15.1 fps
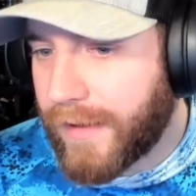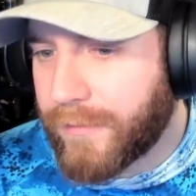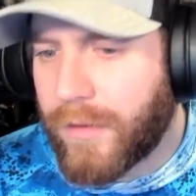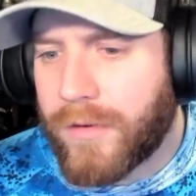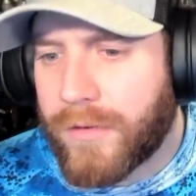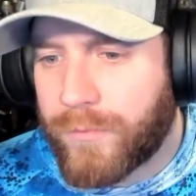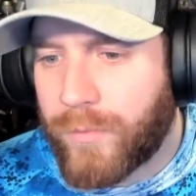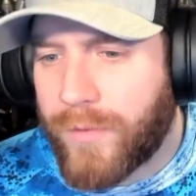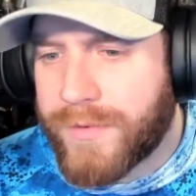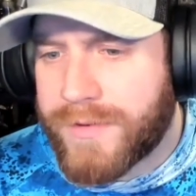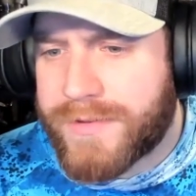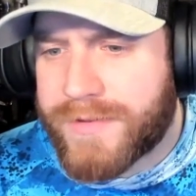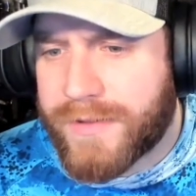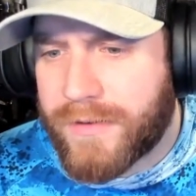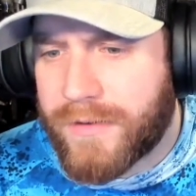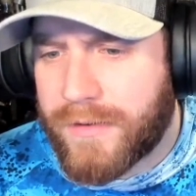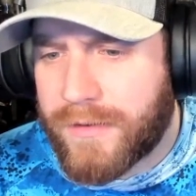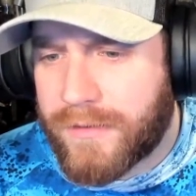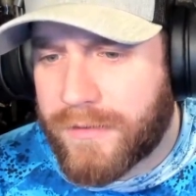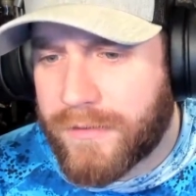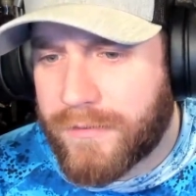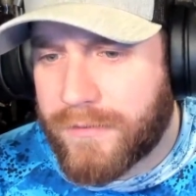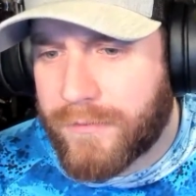What was it
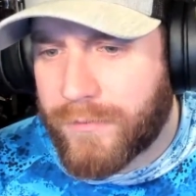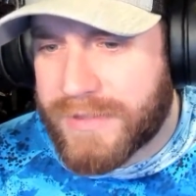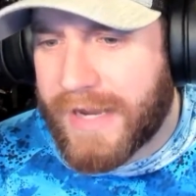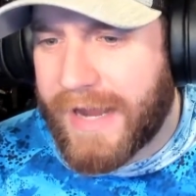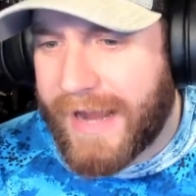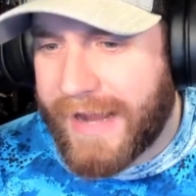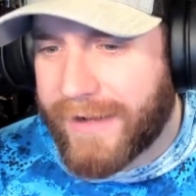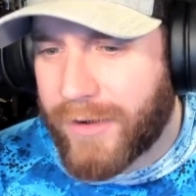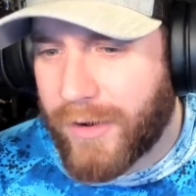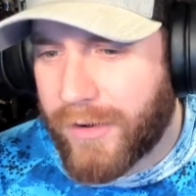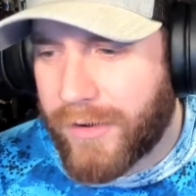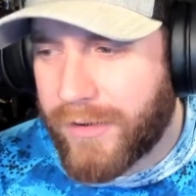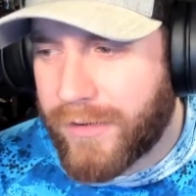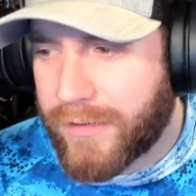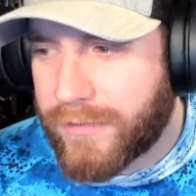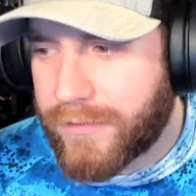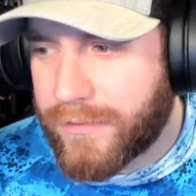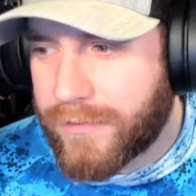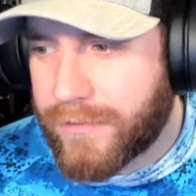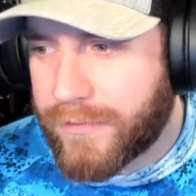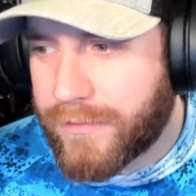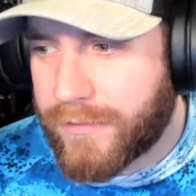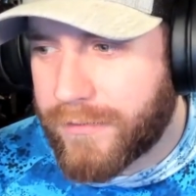Anchor
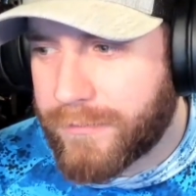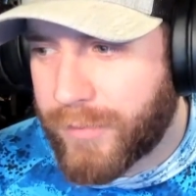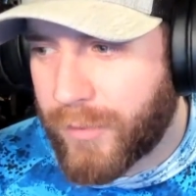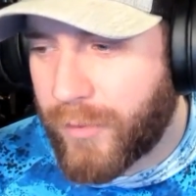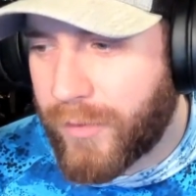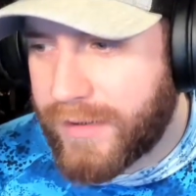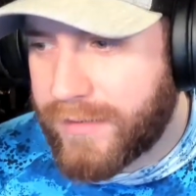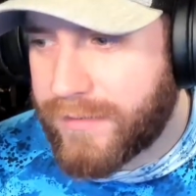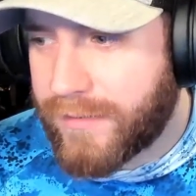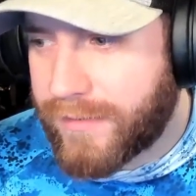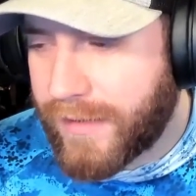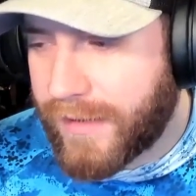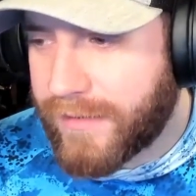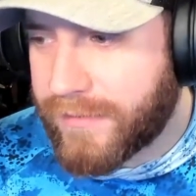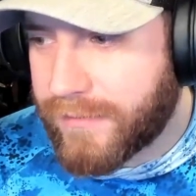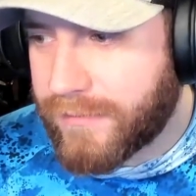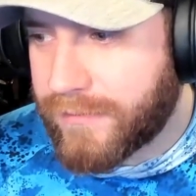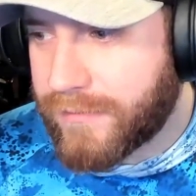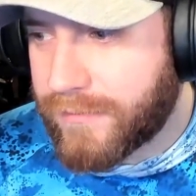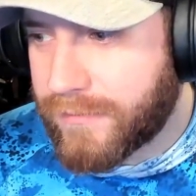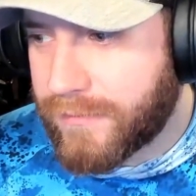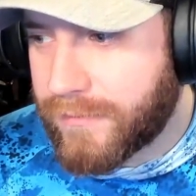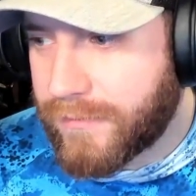Brewing that
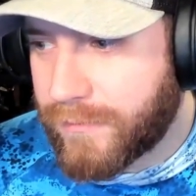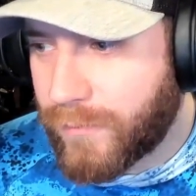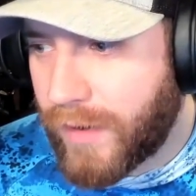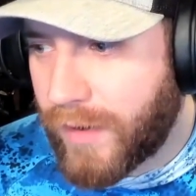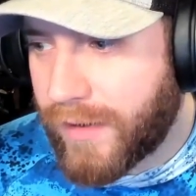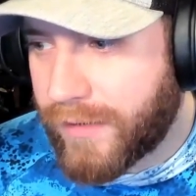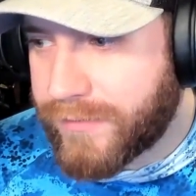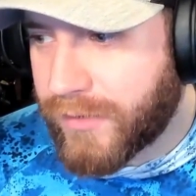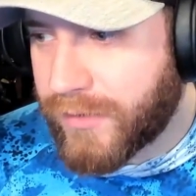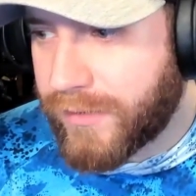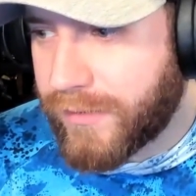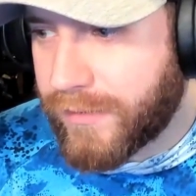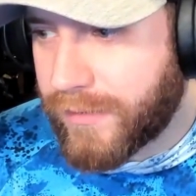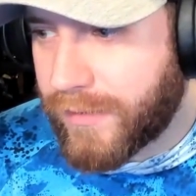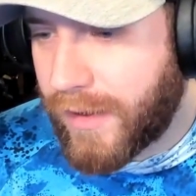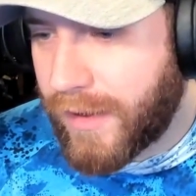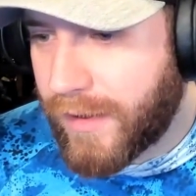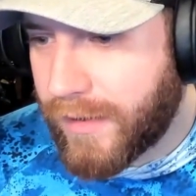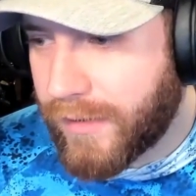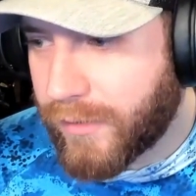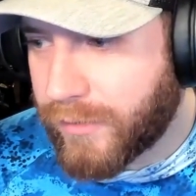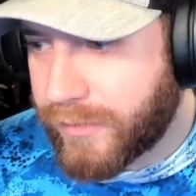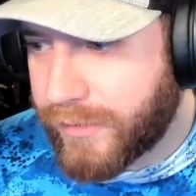went under
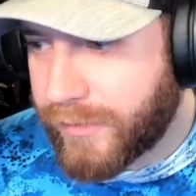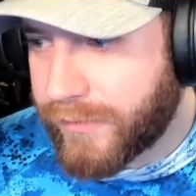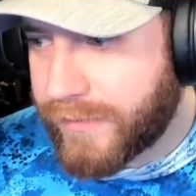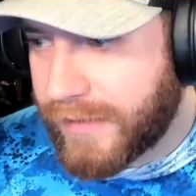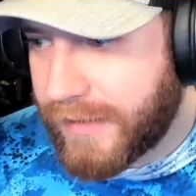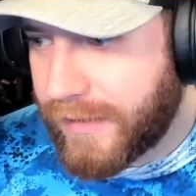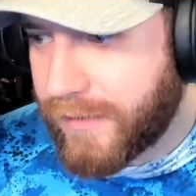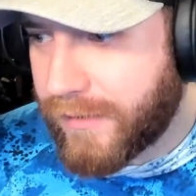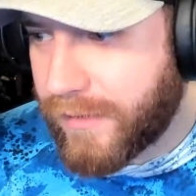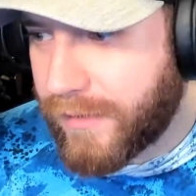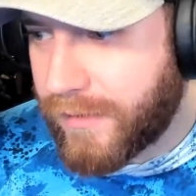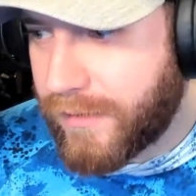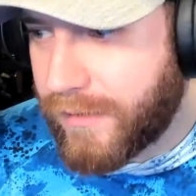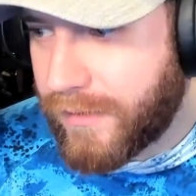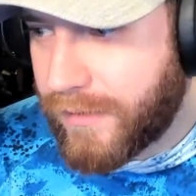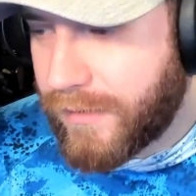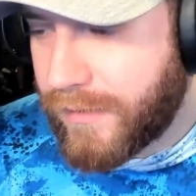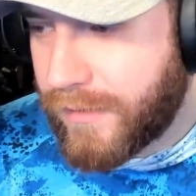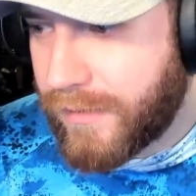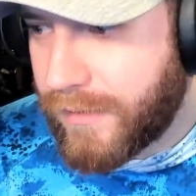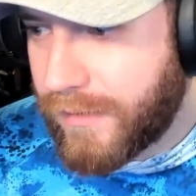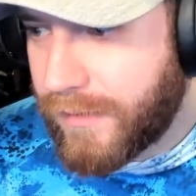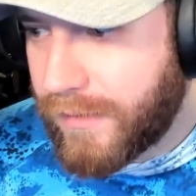earlier in the year?
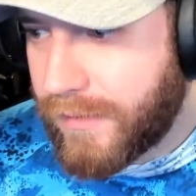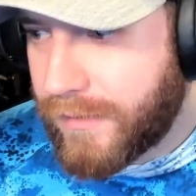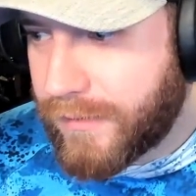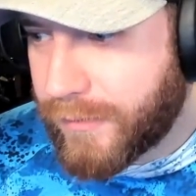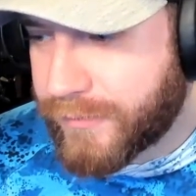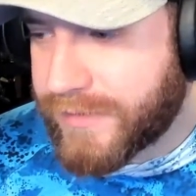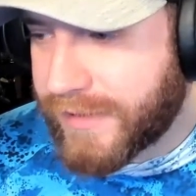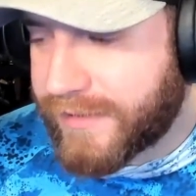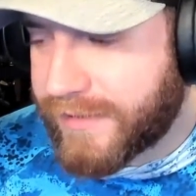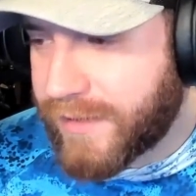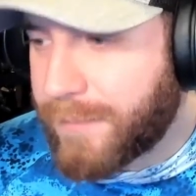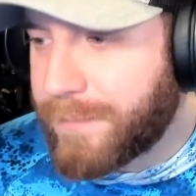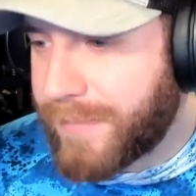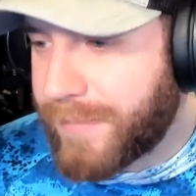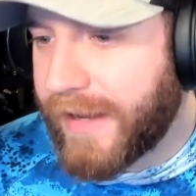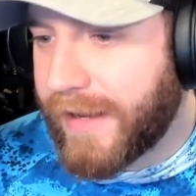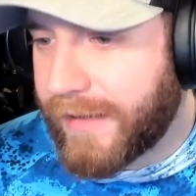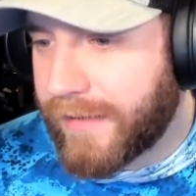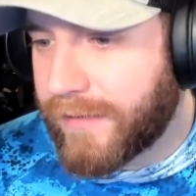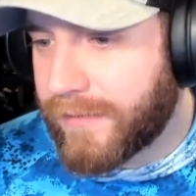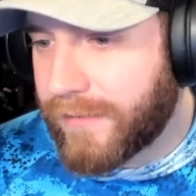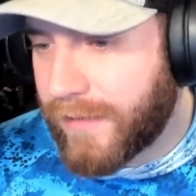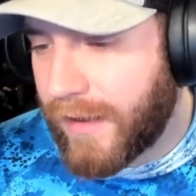There's like some
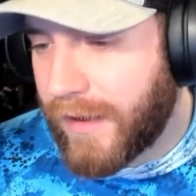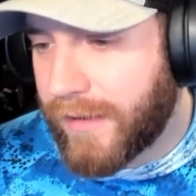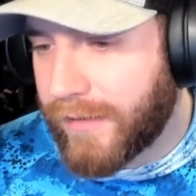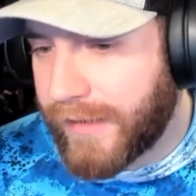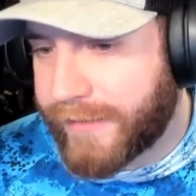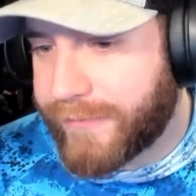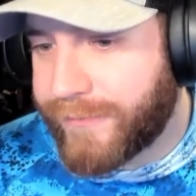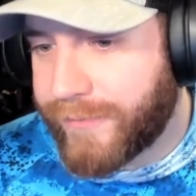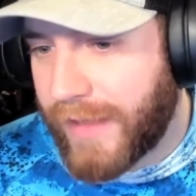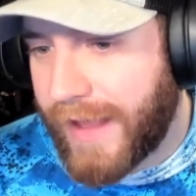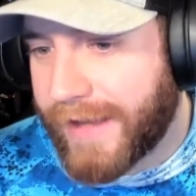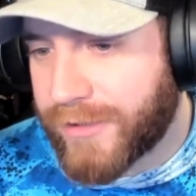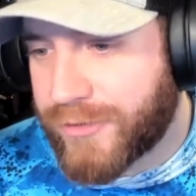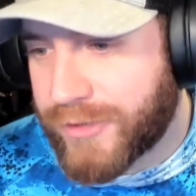big like flagship.